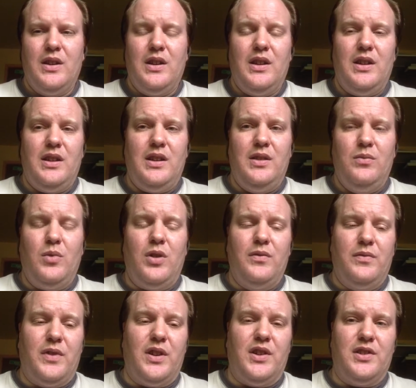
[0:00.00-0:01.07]
In one
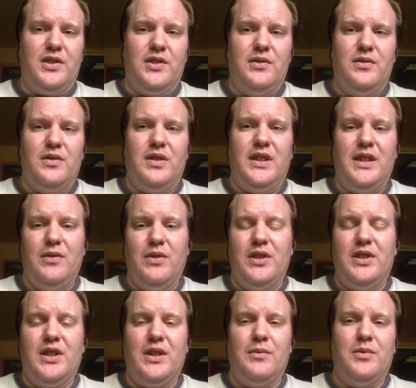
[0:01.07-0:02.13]
version, King
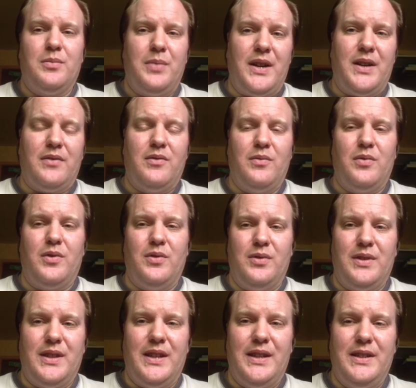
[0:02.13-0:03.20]
Richard comes back from the
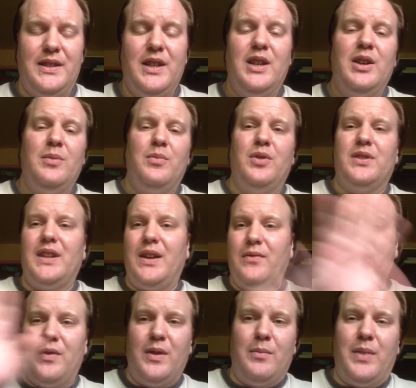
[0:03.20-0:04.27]
crusade puts
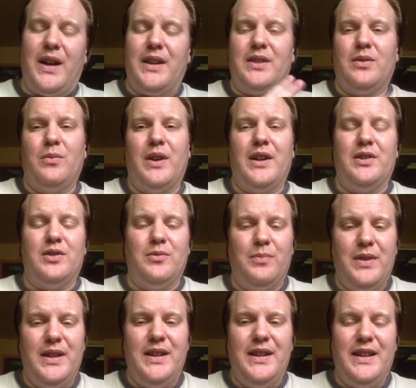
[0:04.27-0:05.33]
everything back the way it should
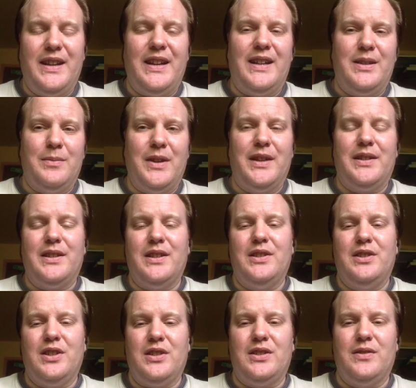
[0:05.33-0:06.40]
be and makes it a
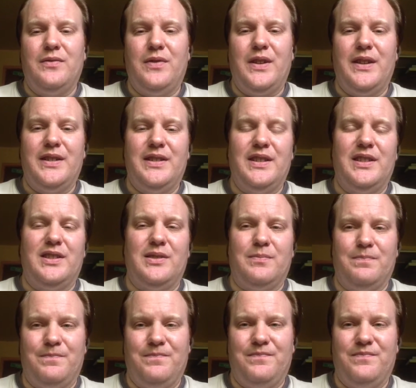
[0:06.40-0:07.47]
just and fair
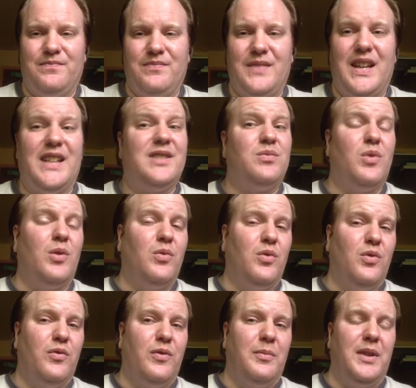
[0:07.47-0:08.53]
system. That's what we're
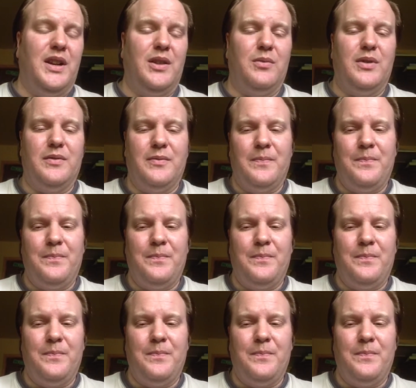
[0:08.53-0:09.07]
all familiar with.